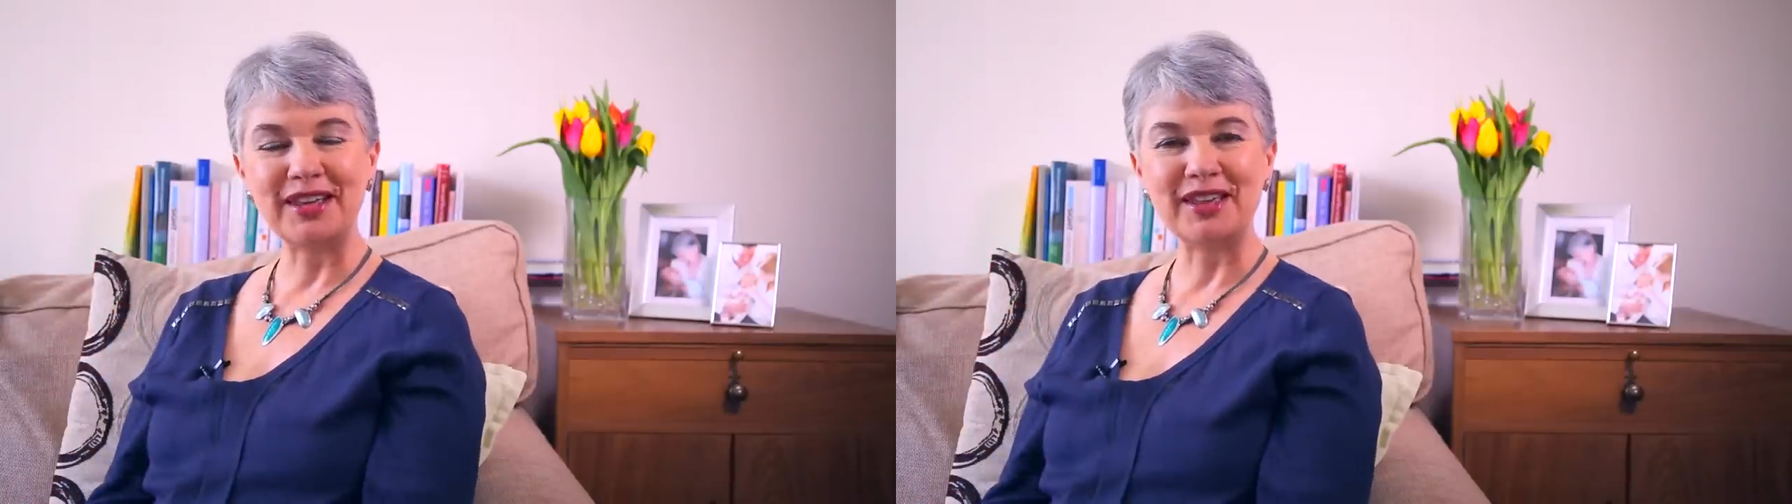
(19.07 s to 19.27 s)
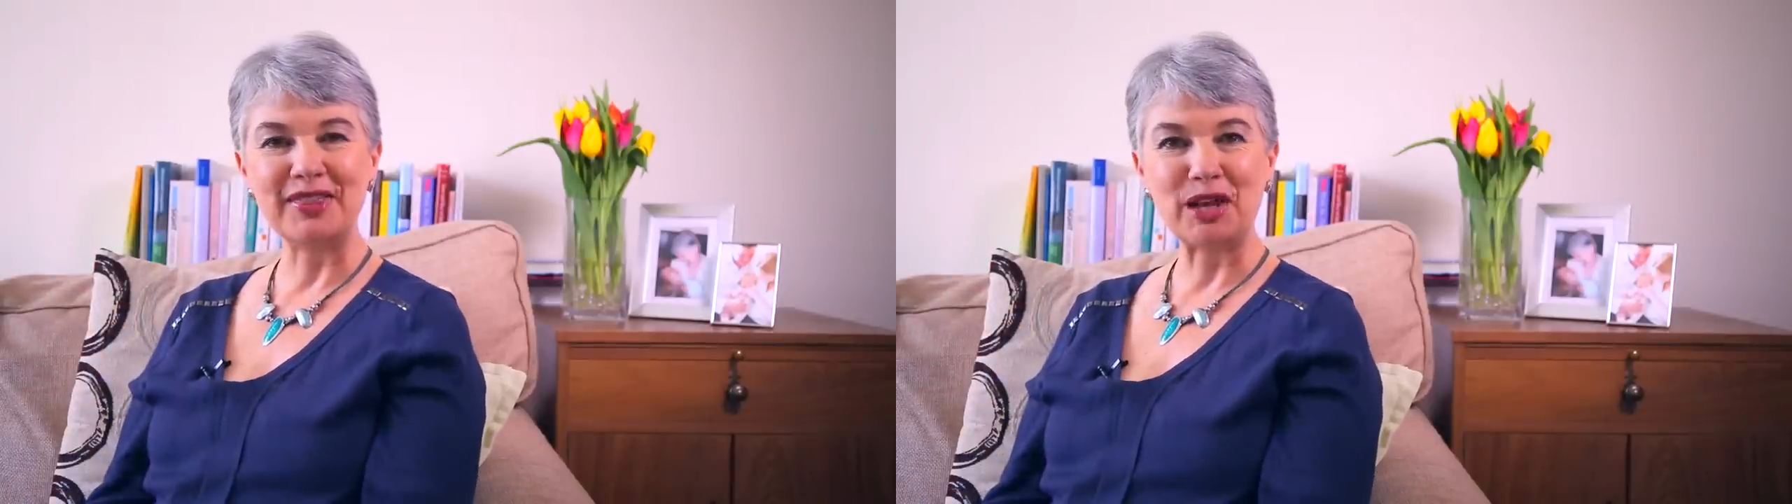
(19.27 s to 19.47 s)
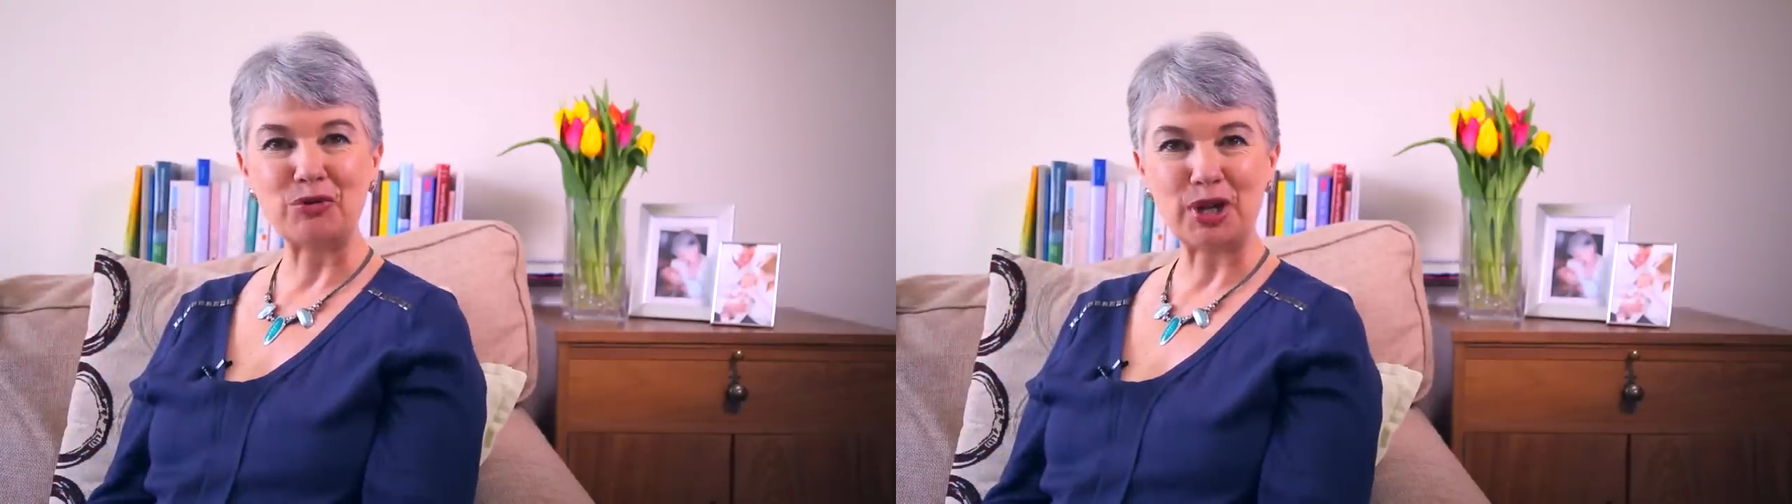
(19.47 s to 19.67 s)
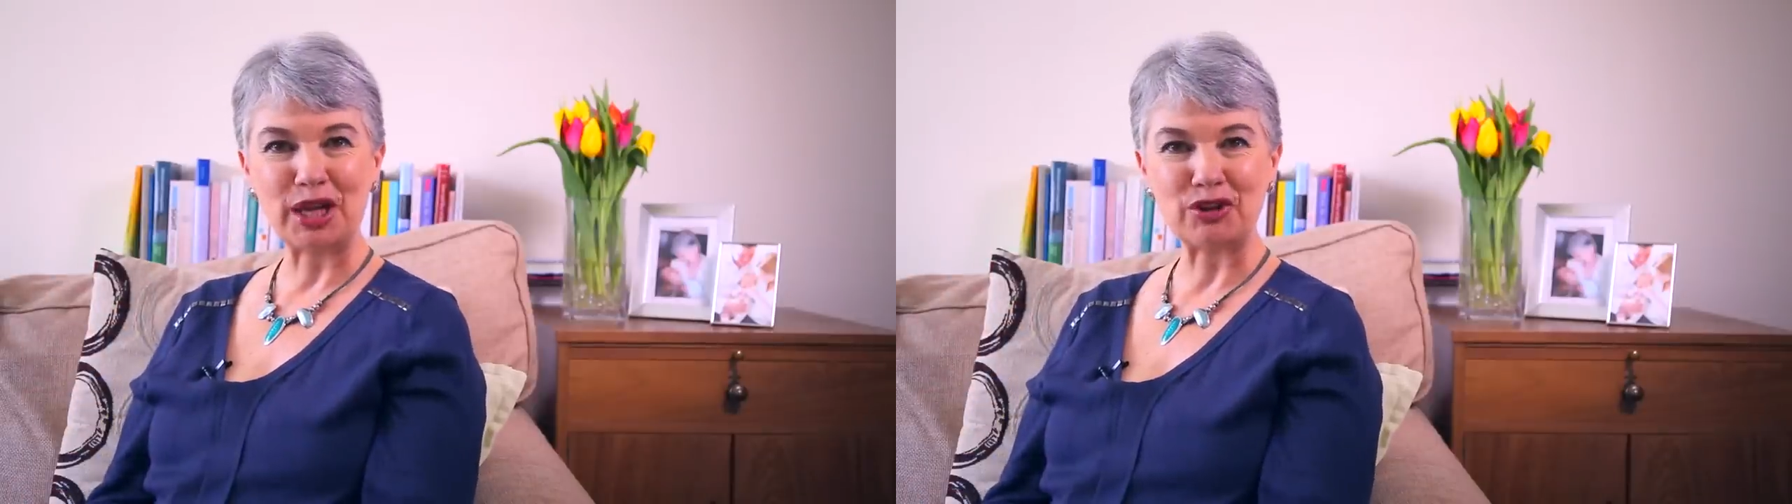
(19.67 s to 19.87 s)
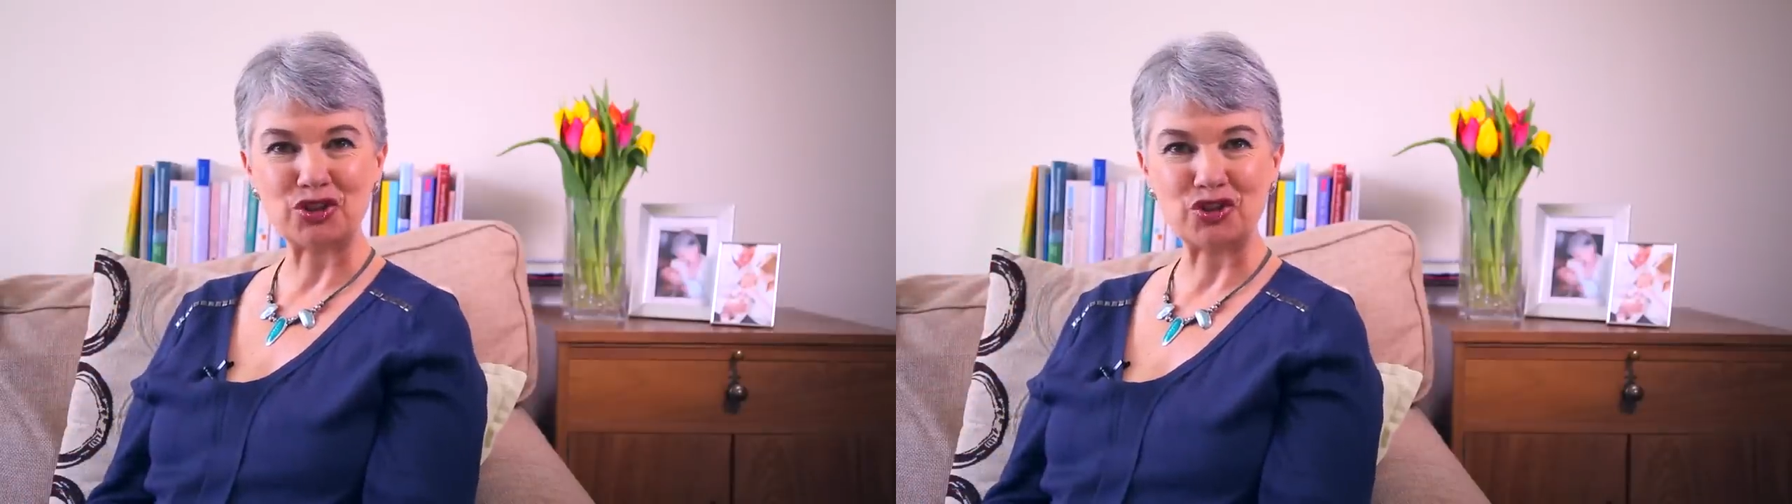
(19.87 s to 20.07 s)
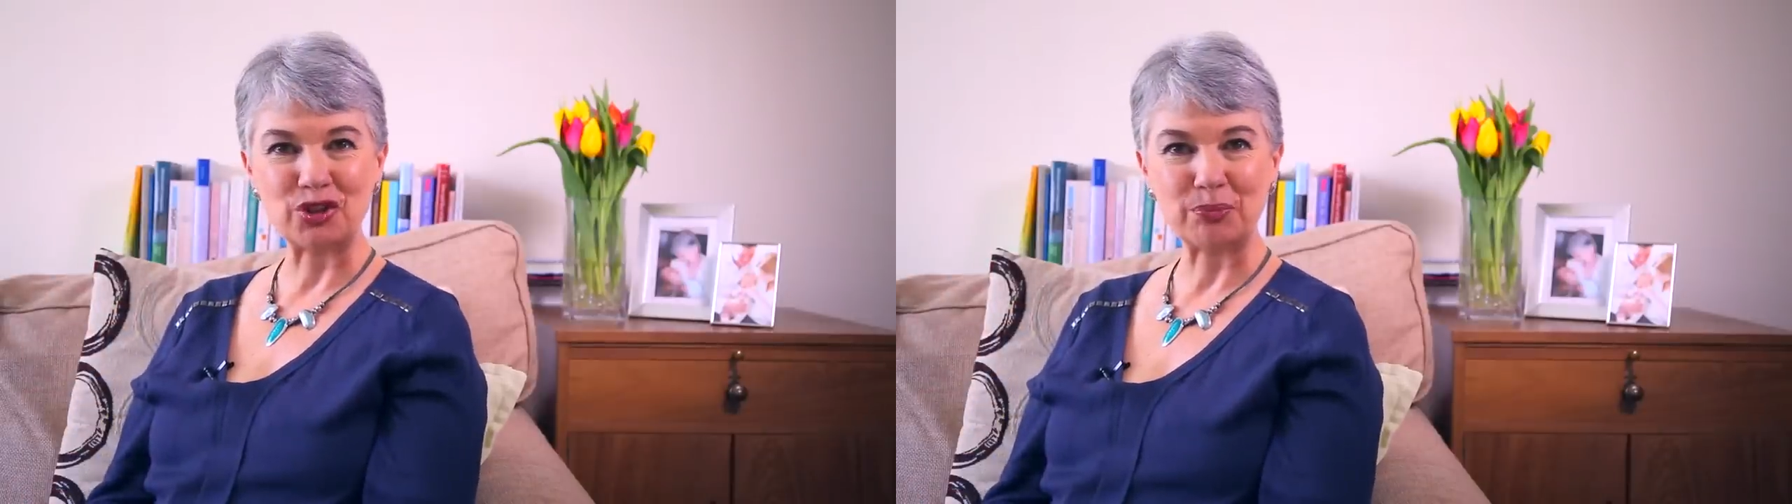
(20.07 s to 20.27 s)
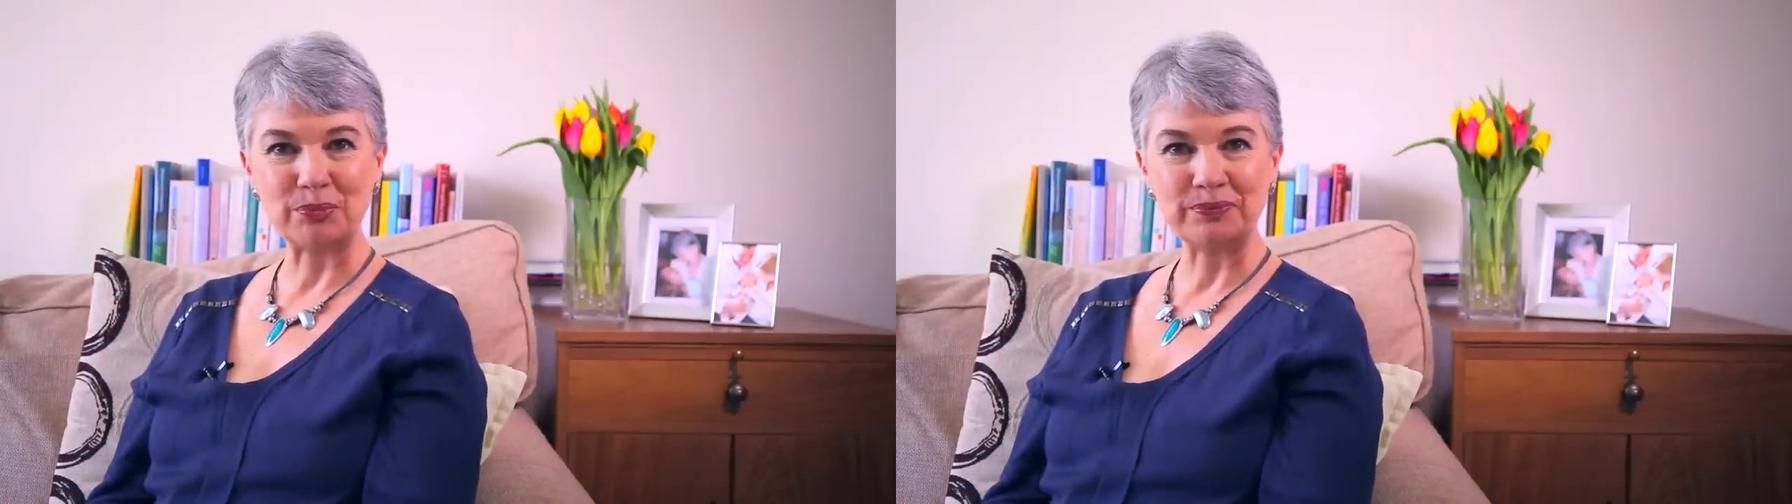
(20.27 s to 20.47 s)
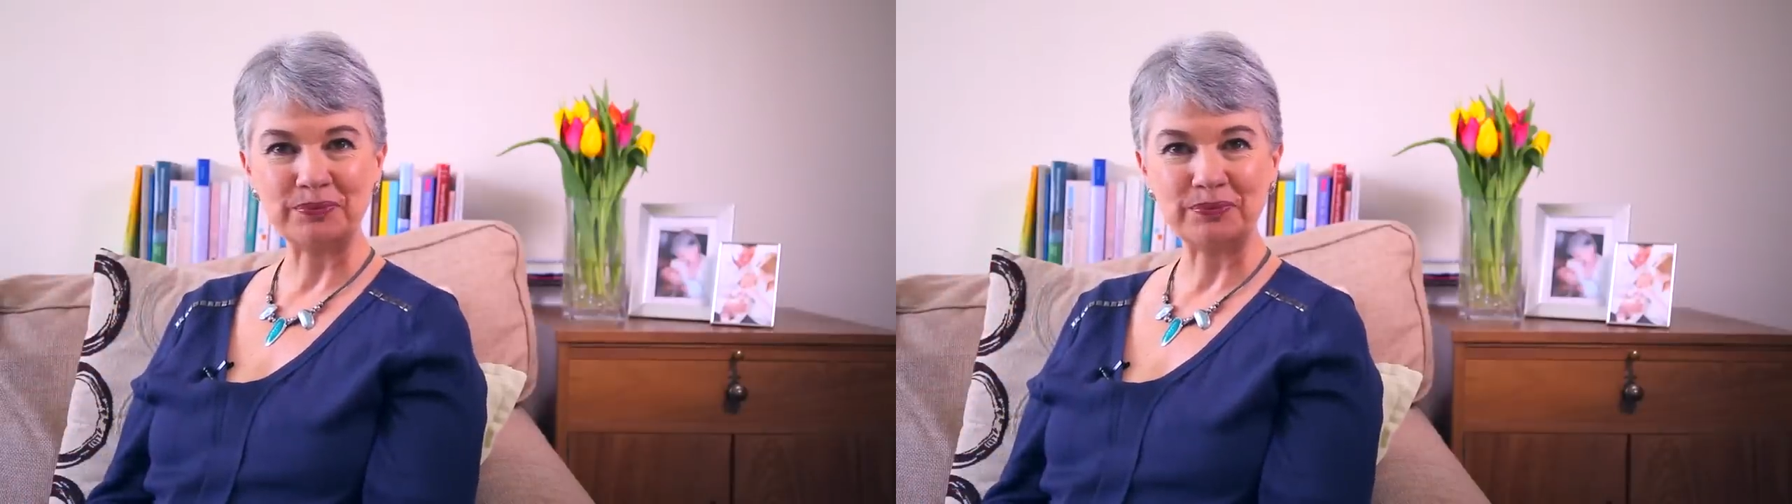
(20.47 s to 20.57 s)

in their relationship.